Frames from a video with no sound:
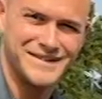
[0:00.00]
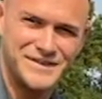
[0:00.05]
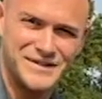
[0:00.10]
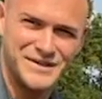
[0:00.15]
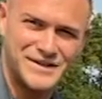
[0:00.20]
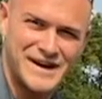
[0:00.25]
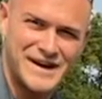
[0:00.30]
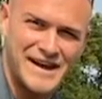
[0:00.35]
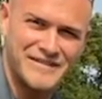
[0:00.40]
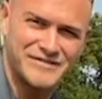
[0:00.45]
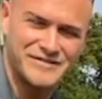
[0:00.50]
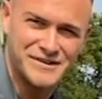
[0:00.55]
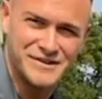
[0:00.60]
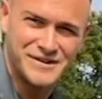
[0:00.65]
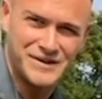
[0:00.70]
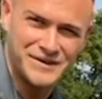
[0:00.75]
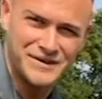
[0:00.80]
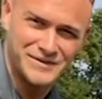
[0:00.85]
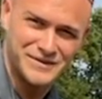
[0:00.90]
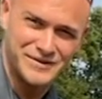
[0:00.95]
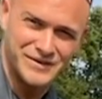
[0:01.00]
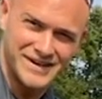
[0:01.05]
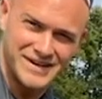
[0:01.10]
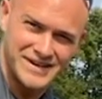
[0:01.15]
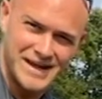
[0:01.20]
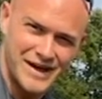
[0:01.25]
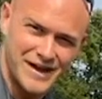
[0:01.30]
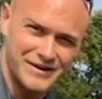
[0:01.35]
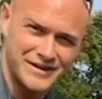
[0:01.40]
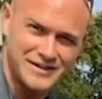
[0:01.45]
Good afternoon,
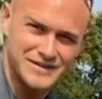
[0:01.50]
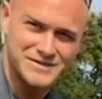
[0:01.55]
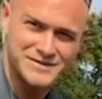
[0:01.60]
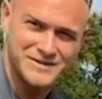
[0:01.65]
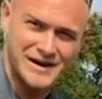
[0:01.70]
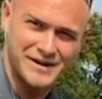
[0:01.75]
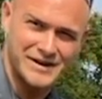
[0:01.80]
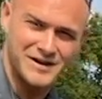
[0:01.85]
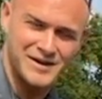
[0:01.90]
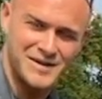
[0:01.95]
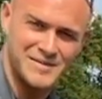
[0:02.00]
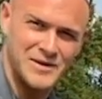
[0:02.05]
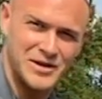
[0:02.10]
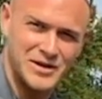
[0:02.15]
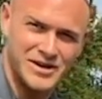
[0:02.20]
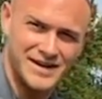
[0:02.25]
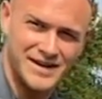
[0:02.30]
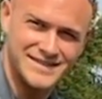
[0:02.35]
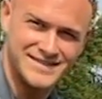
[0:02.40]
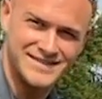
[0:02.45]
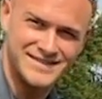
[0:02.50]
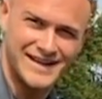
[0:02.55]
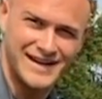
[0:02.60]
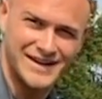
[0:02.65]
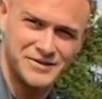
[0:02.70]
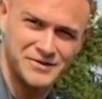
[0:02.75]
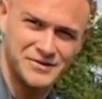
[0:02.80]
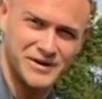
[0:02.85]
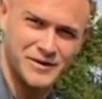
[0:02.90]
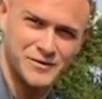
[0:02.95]
Greene County and surrounding communities.
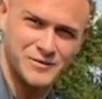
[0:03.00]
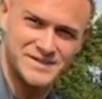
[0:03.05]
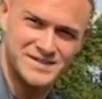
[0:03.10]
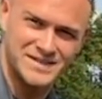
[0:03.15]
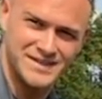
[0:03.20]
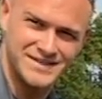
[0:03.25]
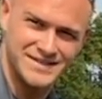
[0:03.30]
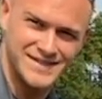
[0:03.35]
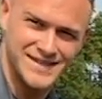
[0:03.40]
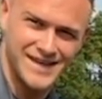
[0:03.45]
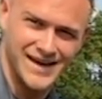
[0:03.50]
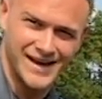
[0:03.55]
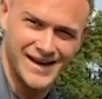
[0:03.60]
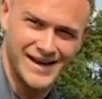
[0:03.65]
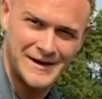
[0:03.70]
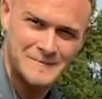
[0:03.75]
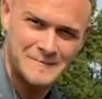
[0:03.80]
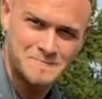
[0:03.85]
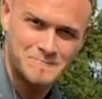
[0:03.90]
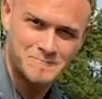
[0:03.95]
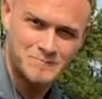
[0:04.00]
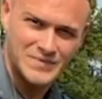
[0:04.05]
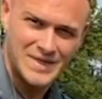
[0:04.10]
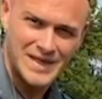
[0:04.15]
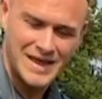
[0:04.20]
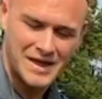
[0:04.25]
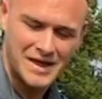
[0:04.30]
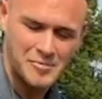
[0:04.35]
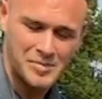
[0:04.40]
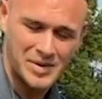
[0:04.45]
Daniel here with ZCI.
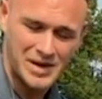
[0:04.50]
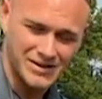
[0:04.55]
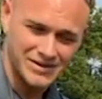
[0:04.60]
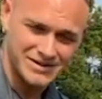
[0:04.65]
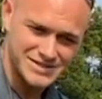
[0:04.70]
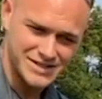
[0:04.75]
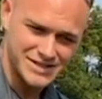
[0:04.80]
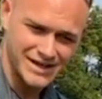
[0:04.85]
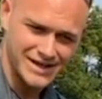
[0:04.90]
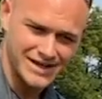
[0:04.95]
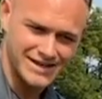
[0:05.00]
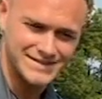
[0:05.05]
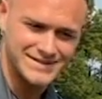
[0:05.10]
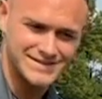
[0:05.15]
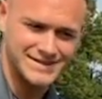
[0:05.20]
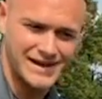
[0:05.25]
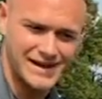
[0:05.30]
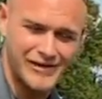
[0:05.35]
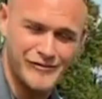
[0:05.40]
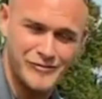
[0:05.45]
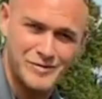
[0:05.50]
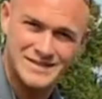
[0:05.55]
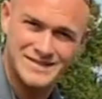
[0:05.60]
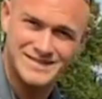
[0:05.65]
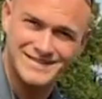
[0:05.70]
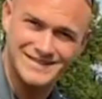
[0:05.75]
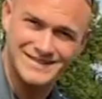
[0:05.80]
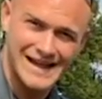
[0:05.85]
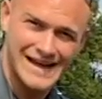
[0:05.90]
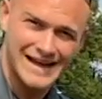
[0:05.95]
I apologize, I've been
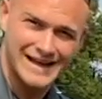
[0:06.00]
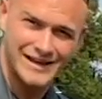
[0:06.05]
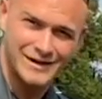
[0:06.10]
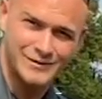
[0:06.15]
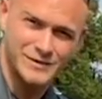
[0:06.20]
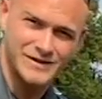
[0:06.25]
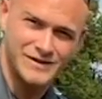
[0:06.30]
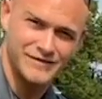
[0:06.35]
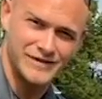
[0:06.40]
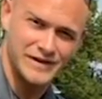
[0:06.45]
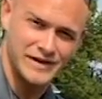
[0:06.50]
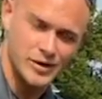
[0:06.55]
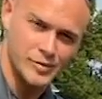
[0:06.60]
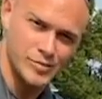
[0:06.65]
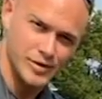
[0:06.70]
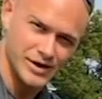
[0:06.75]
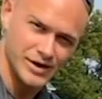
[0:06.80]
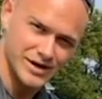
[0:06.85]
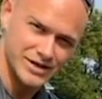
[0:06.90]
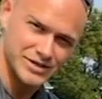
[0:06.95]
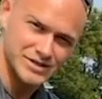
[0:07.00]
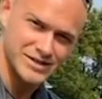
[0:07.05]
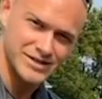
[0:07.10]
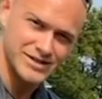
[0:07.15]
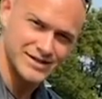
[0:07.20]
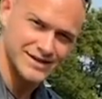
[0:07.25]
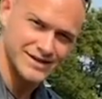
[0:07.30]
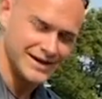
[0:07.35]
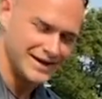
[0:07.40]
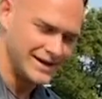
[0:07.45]
slacking with the video
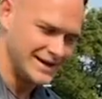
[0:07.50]
production.